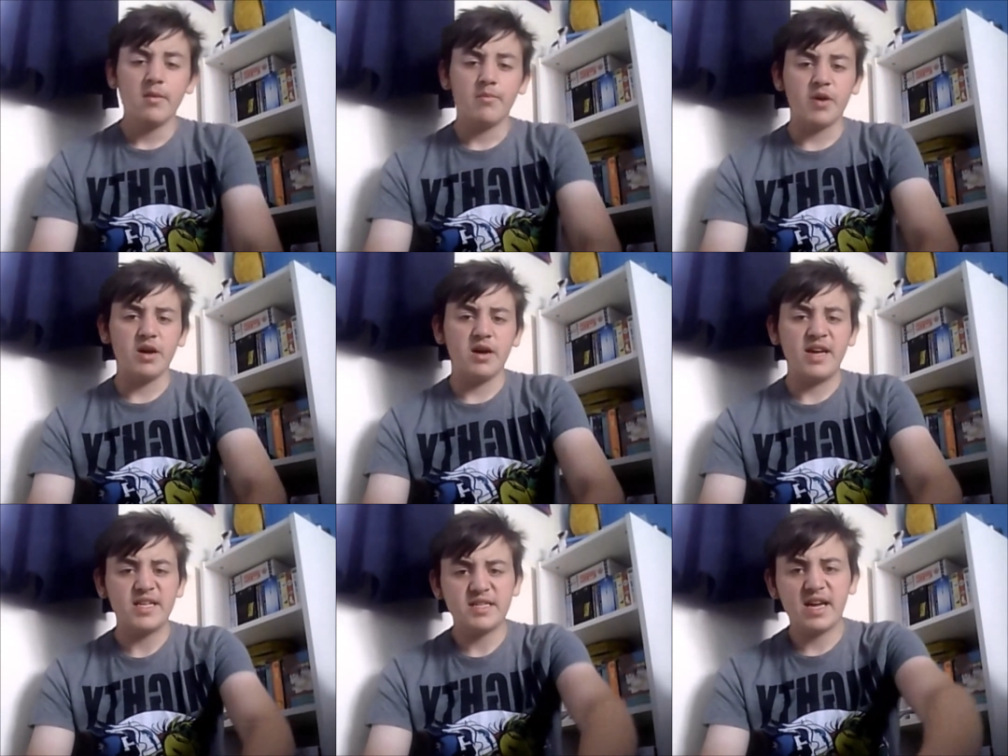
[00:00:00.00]
But
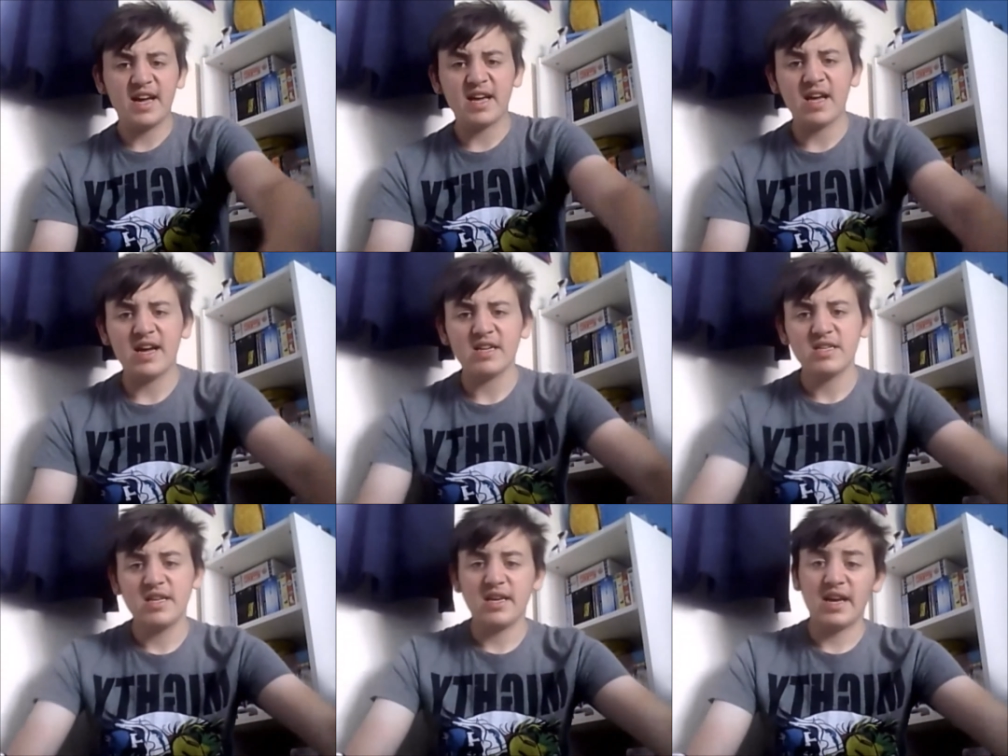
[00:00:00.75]
his gang
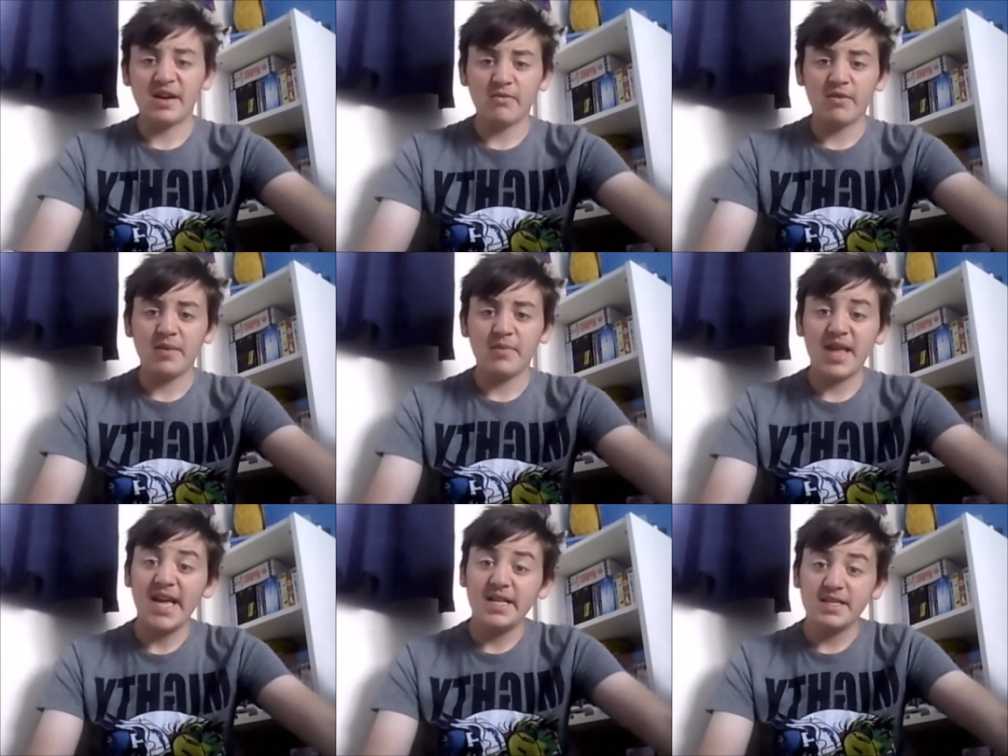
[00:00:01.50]
actually gang raped
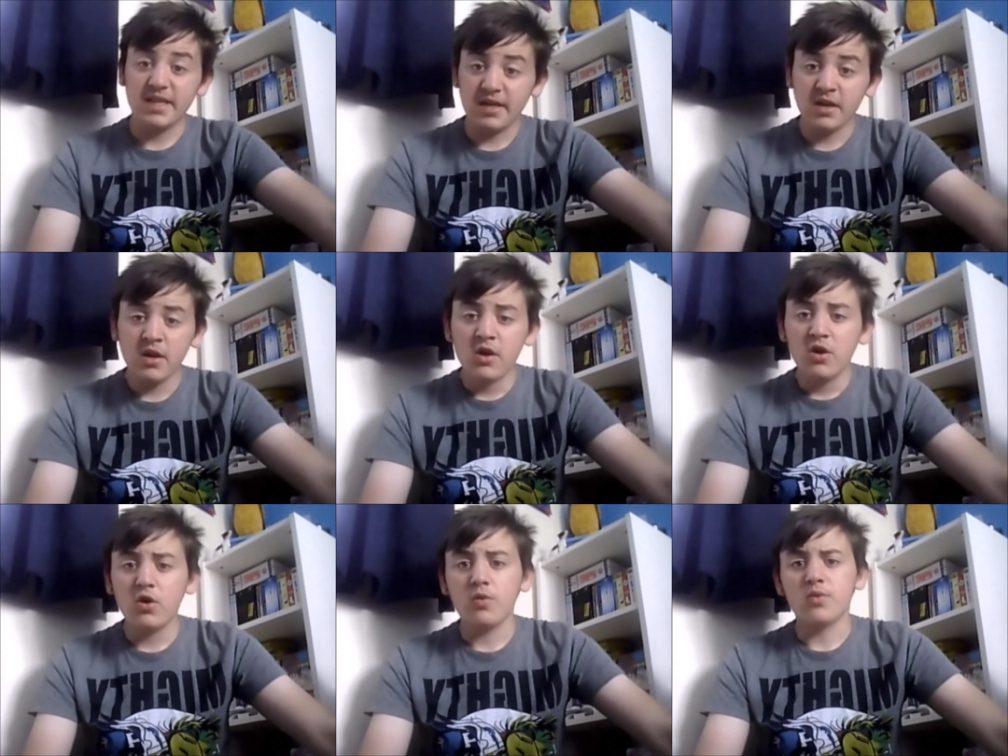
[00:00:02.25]
Katie,
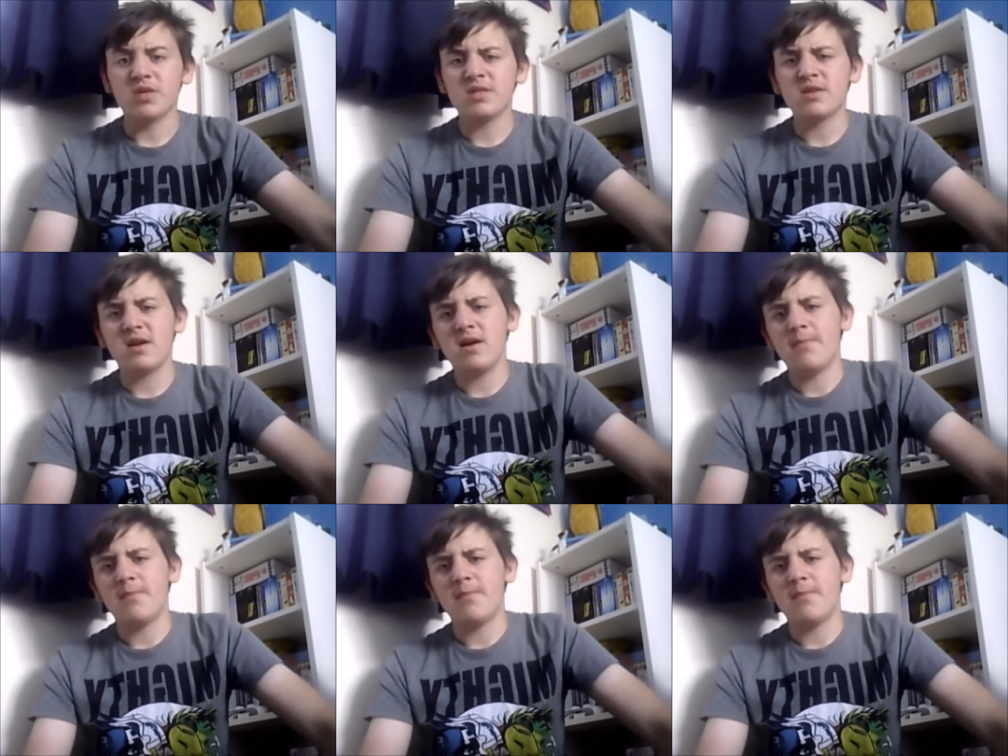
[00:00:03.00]
who was